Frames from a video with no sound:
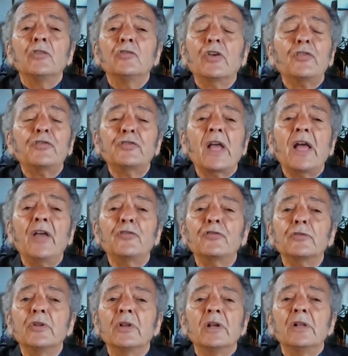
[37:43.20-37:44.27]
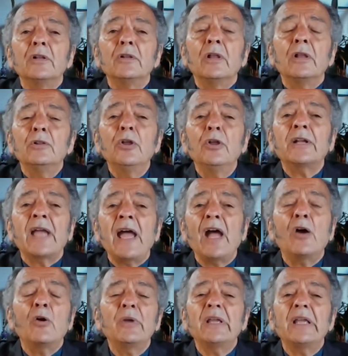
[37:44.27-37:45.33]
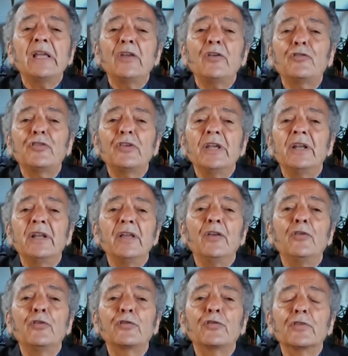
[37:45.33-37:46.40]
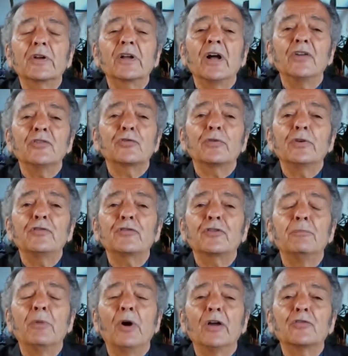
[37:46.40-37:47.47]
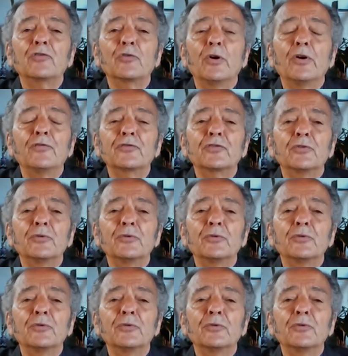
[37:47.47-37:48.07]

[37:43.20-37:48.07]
Just as, look how easy it is for countries to march off